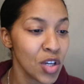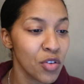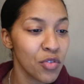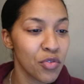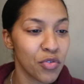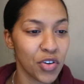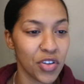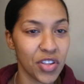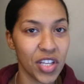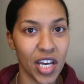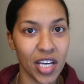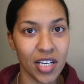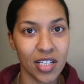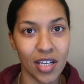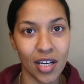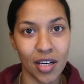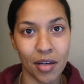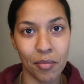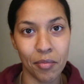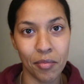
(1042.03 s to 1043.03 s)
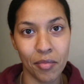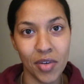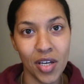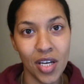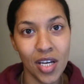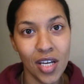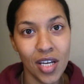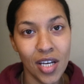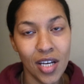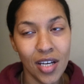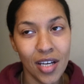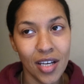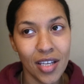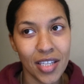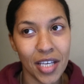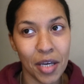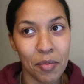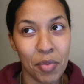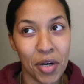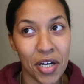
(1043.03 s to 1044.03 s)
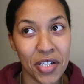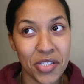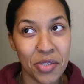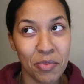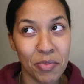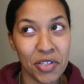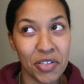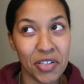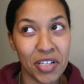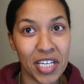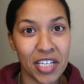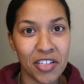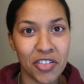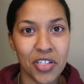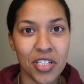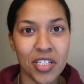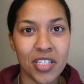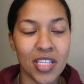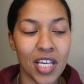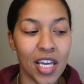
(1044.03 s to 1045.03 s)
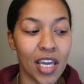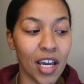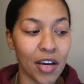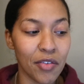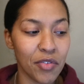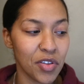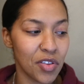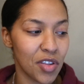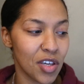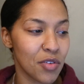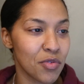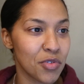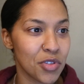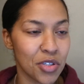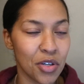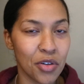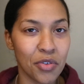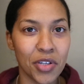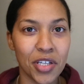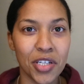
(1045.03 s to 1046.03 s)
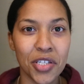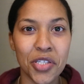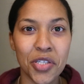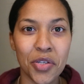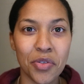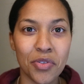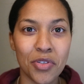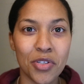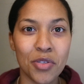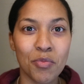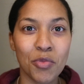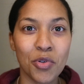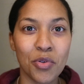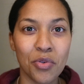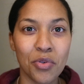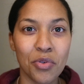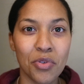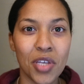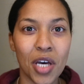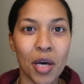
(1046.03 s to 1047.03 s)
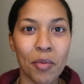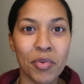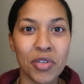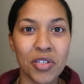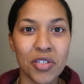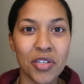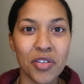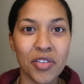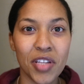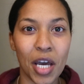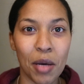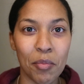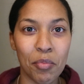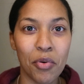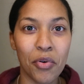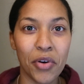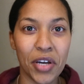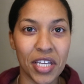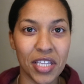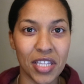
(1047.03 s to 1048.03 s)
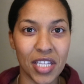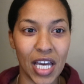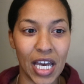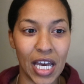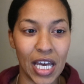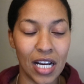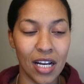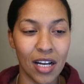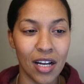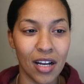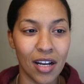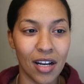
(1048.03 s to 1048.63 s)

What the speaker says: for that possibility. It's just like everything was going so smooth up until that point that